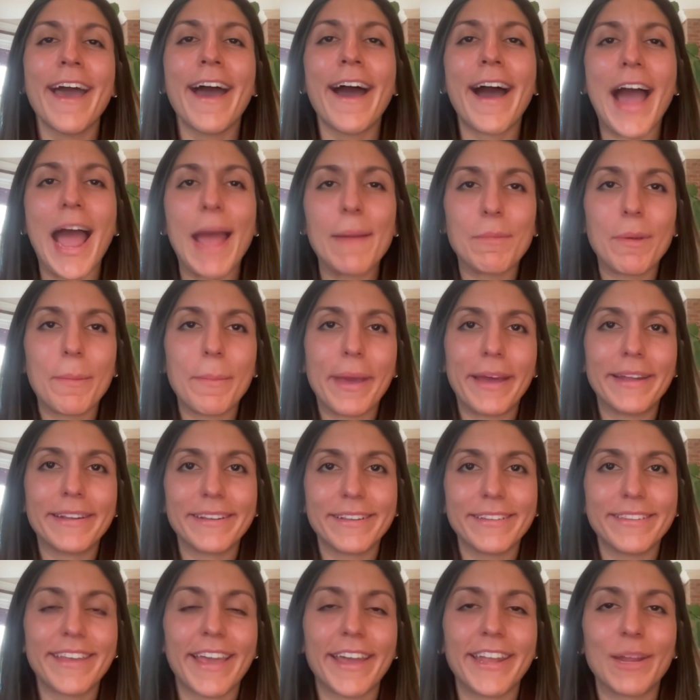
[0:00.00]
I'm Amanda
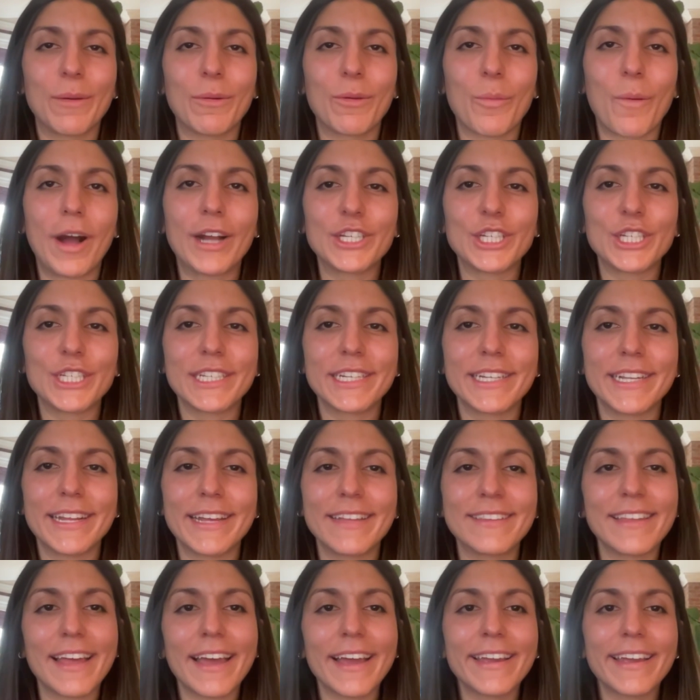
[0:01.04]
Ziadeh with
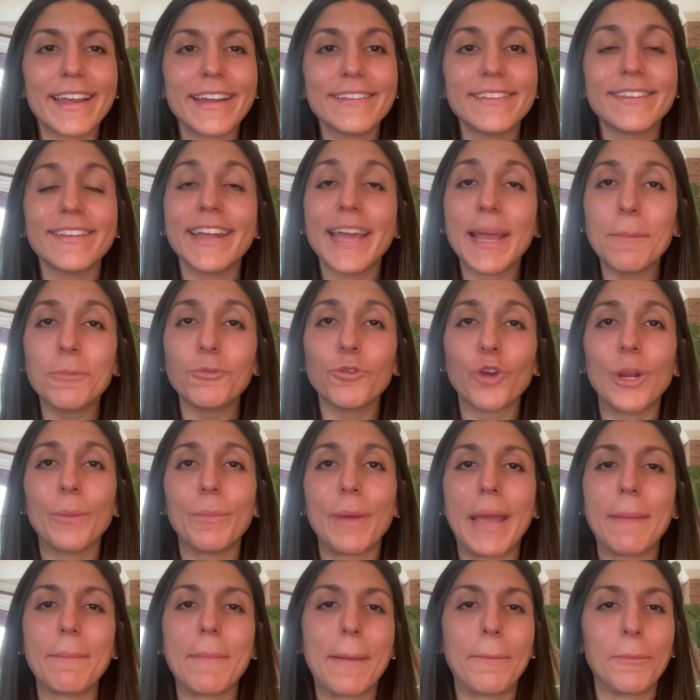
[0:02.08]
WashingtonExec, and today I'm joined by
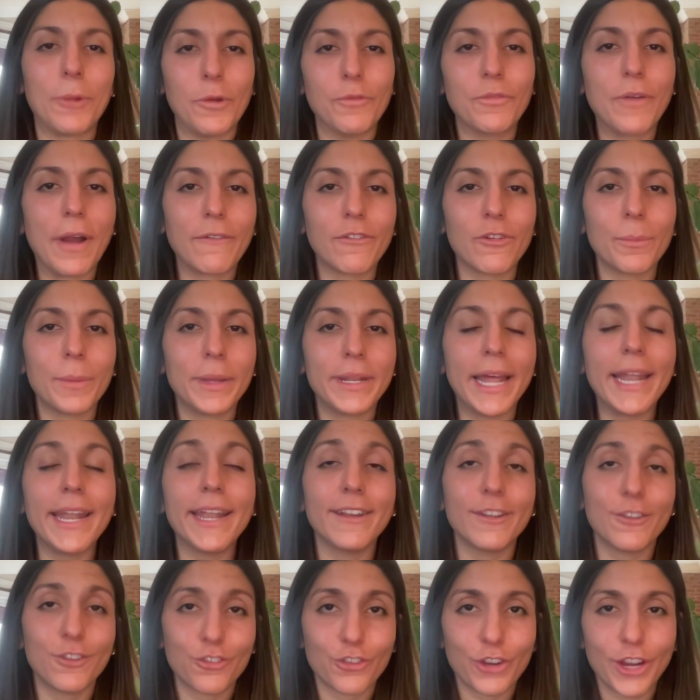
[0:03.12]
a member of government and
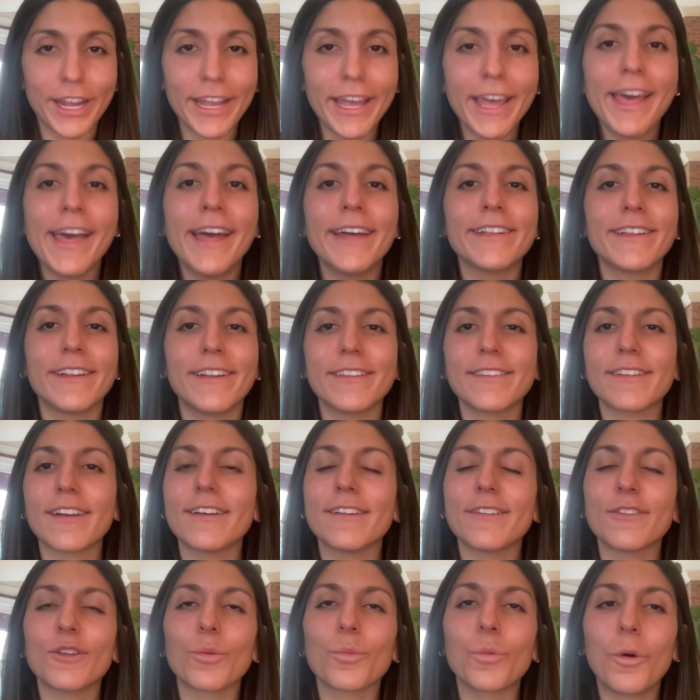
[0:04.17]
industry to
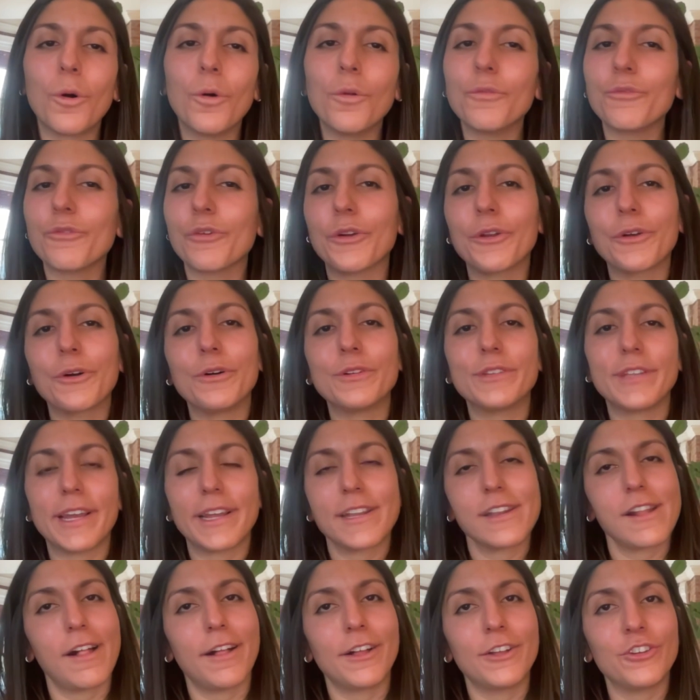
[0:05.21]
discuss the role of critical
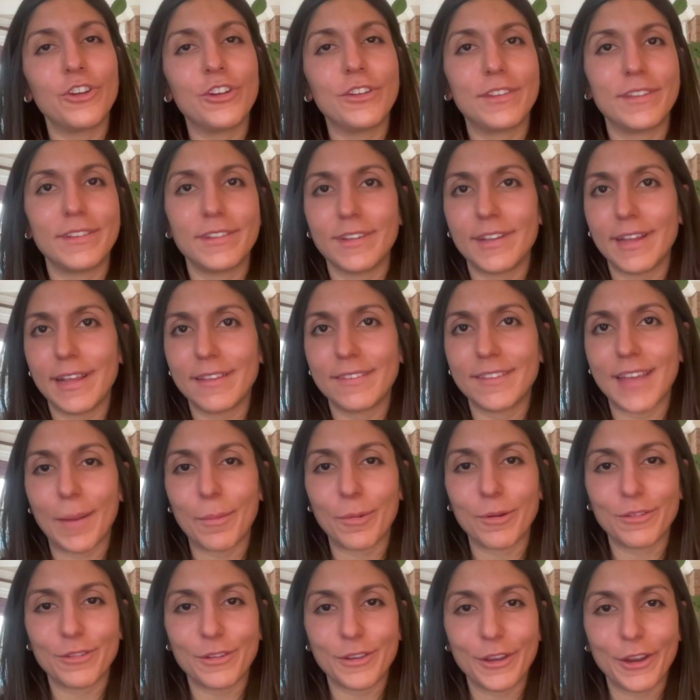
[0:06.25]
technologies in today's
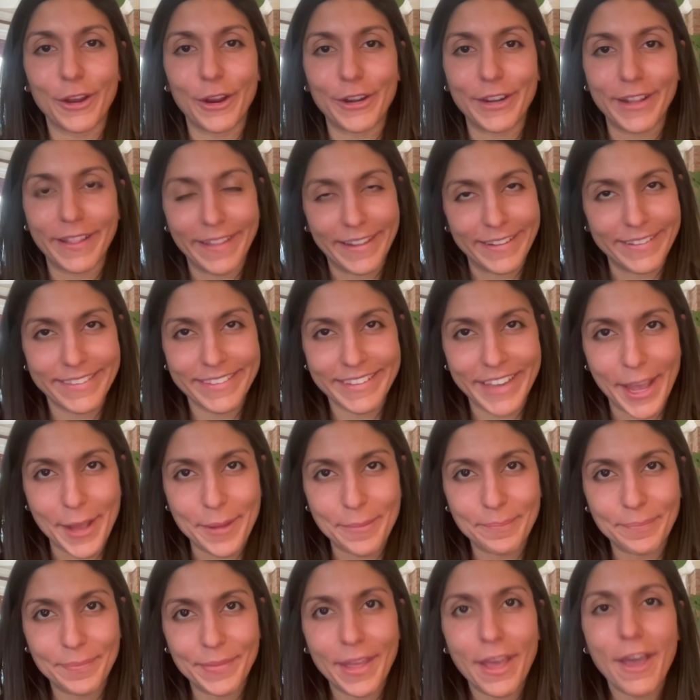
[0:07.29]
cybersecurity landscape.
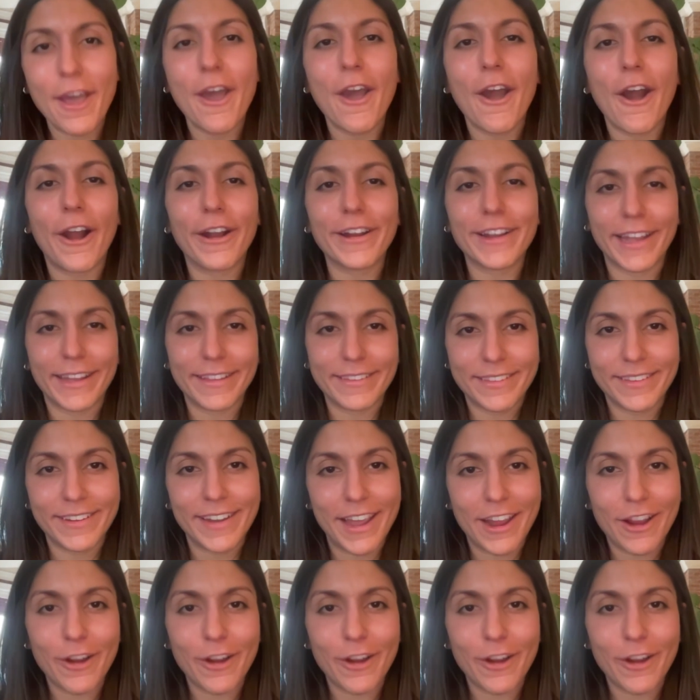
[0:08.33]
Our guests today